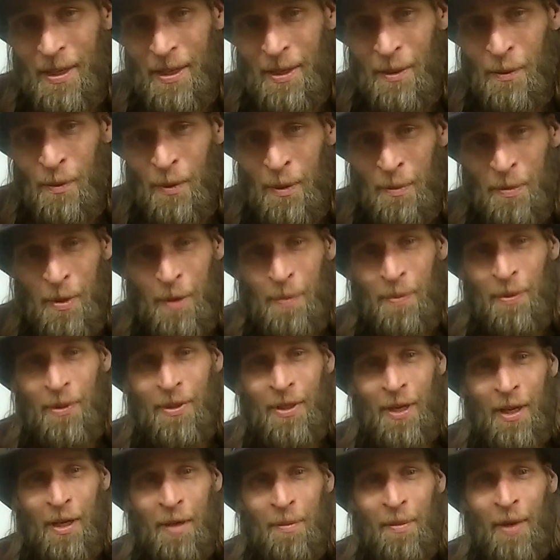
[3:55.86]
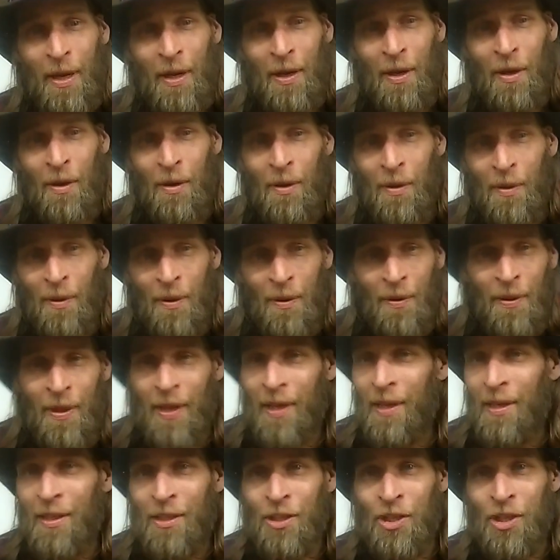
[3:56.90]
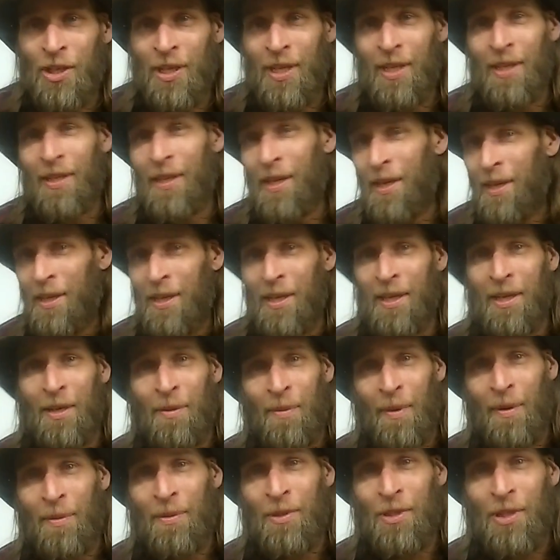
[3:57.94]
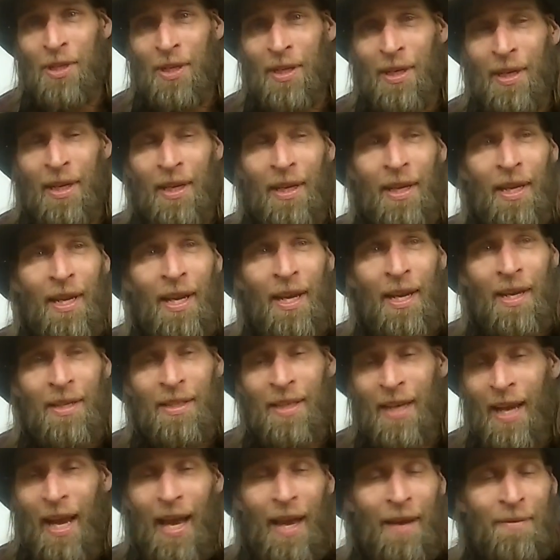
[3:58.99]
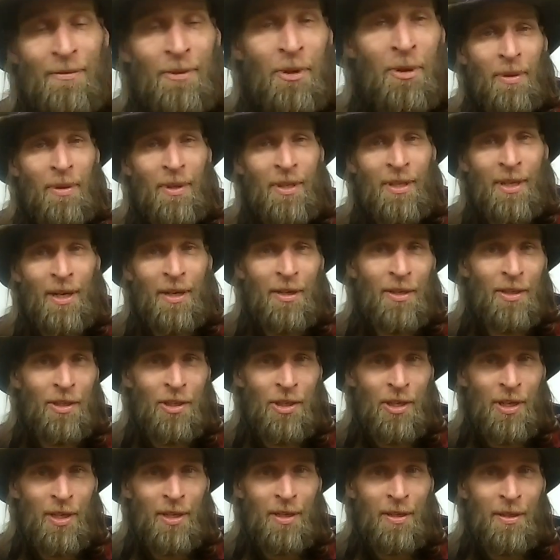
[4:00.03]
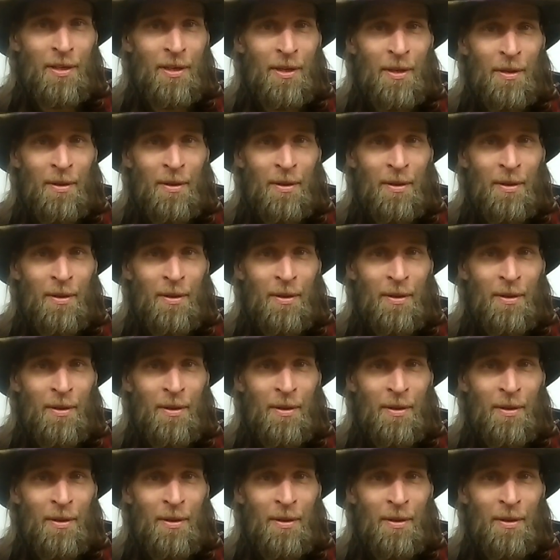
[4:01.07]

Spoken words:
when people talk about, oh, they could cheat, they could get away with cheating, it's like, I have desire to cheat.